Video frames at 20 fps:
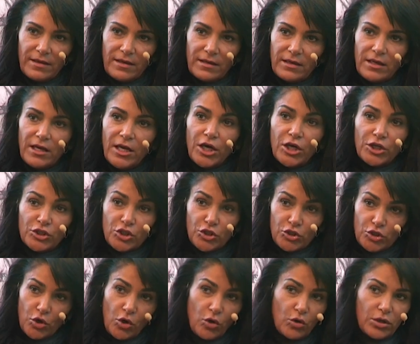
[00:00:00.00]
then the
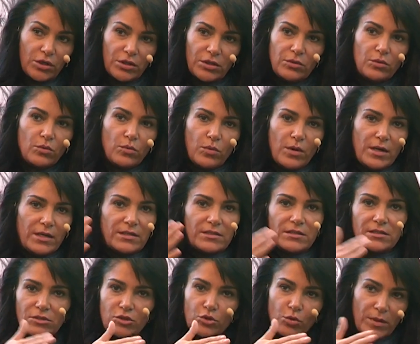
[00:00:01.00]
daughter, who
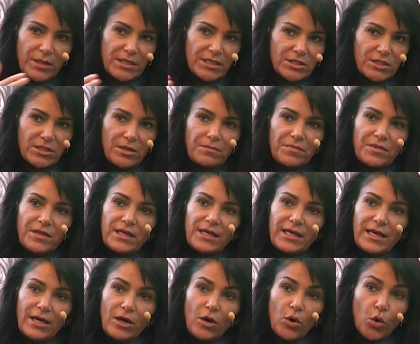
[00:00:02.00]
was
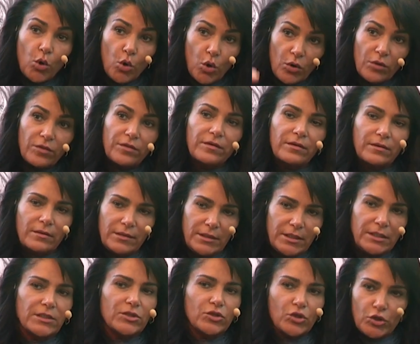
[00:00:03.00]
20-something, or the
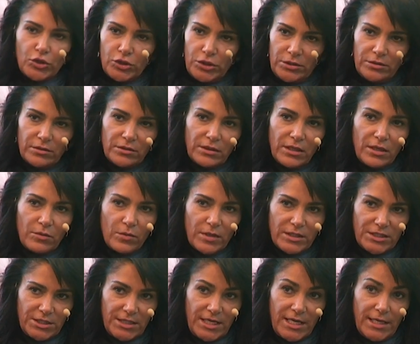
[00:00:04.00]
little girl that
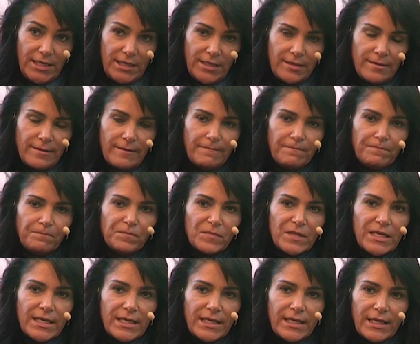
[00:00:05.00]
was 10.
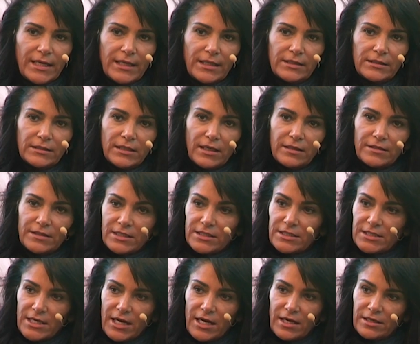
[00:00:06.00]
And the
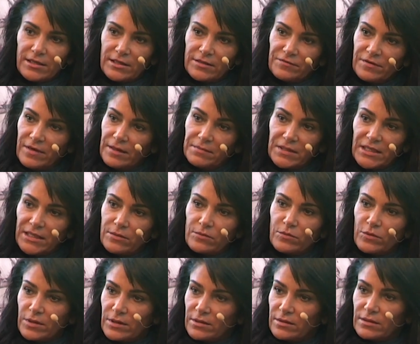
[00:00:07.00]
entire family
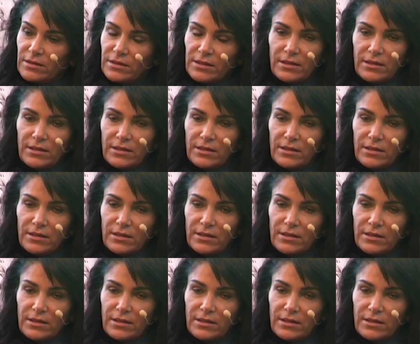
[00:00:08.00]
were